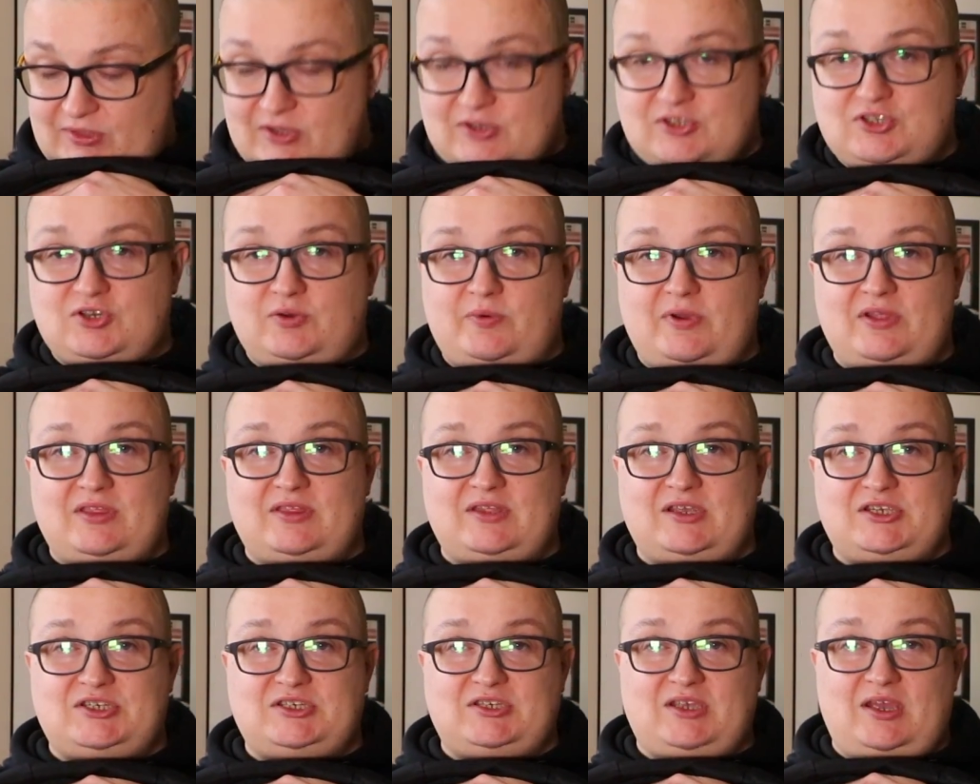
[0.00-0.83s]
So in
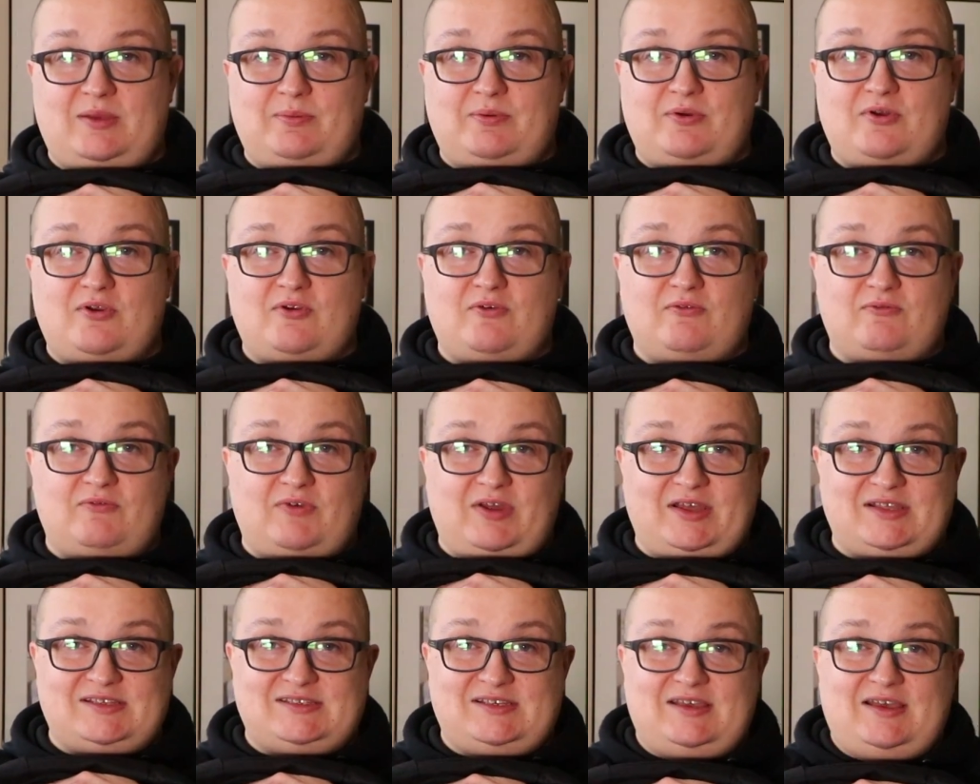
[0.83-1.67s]
this zip
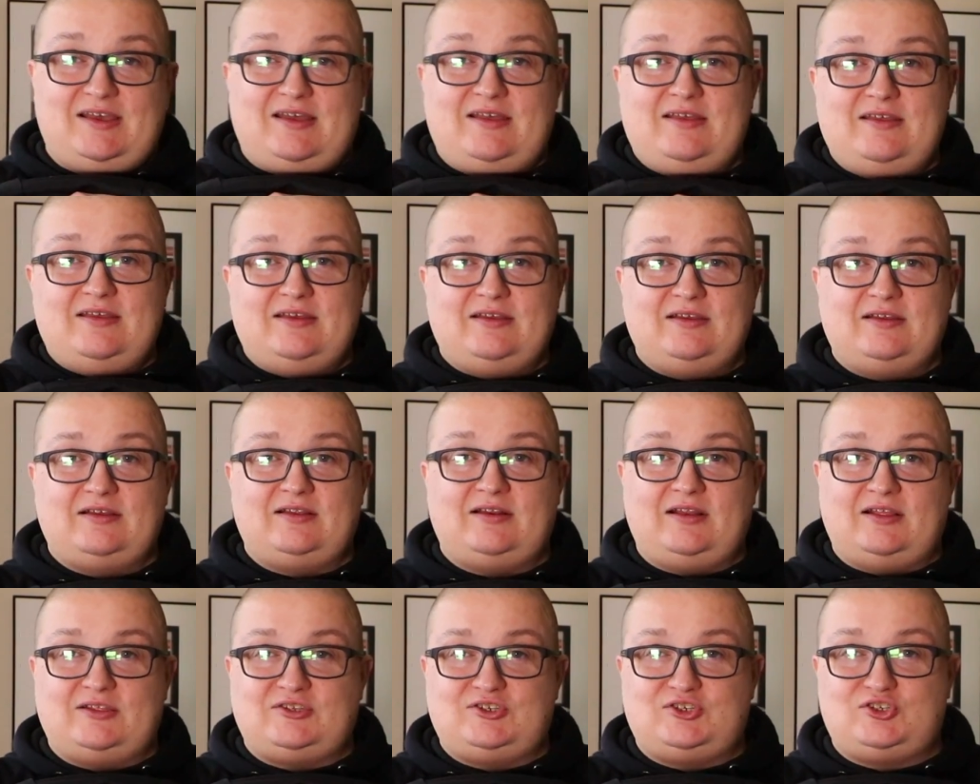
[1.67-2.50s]
right here,
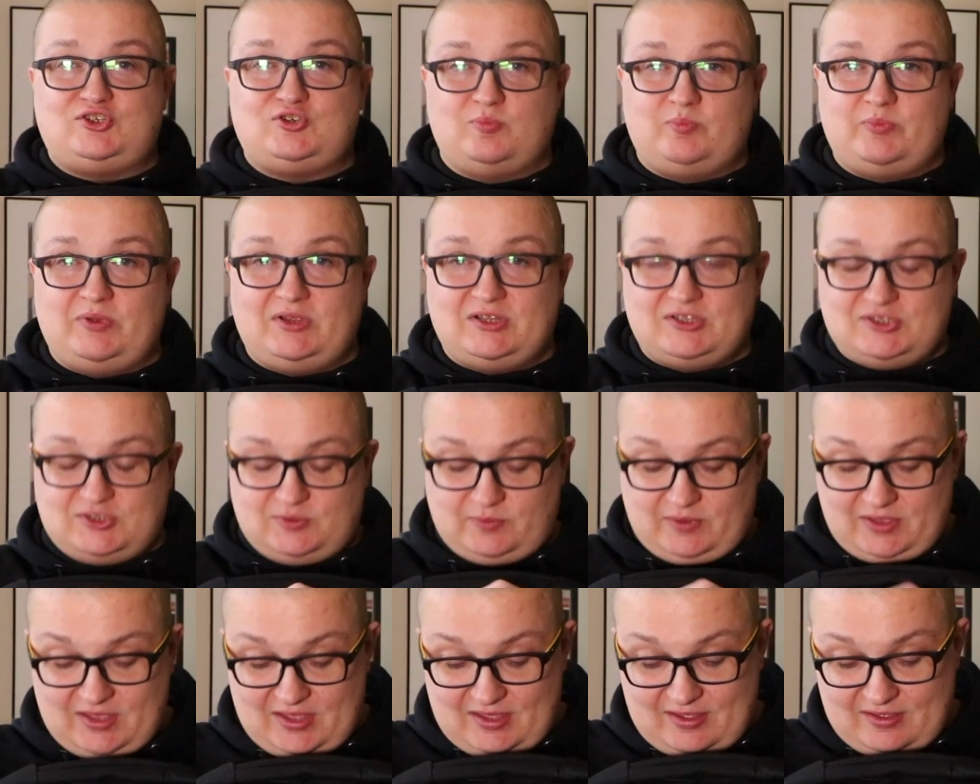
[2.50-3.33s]
let's jump into
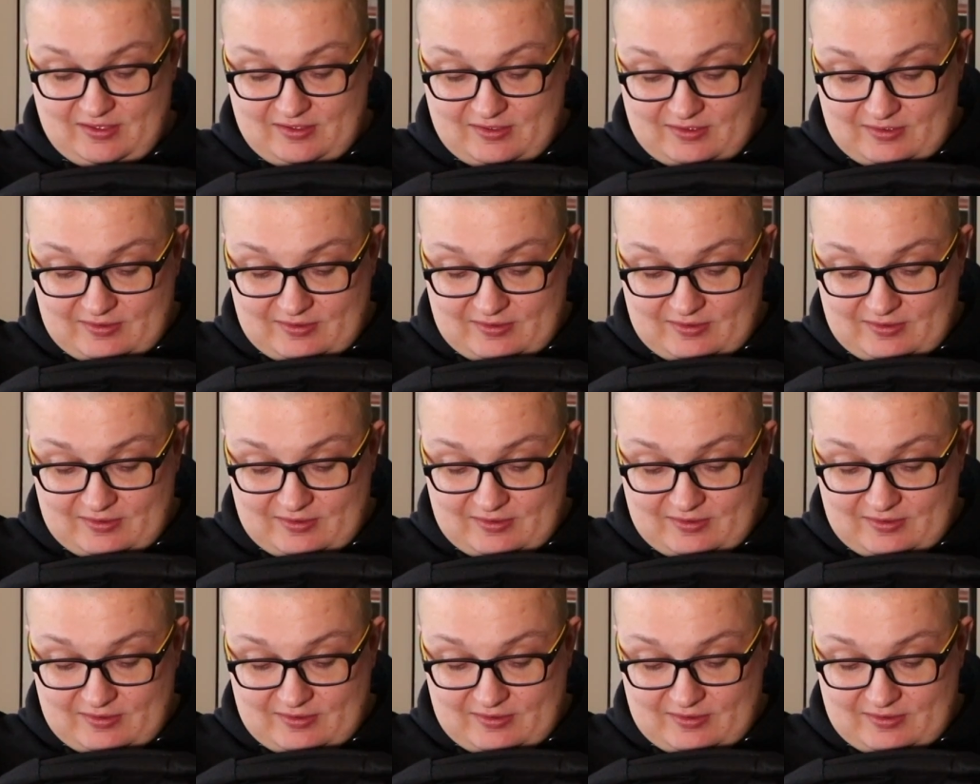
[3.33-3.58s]
here.